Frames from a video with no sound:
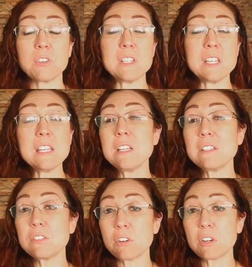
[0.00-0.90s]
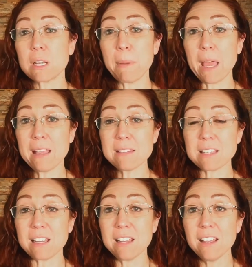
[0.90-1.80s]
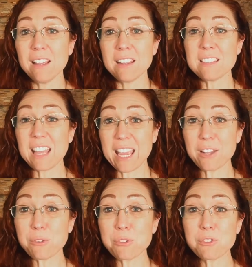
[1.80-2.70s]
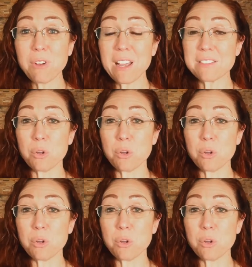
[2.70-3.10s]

decreases our capacity to handle stress.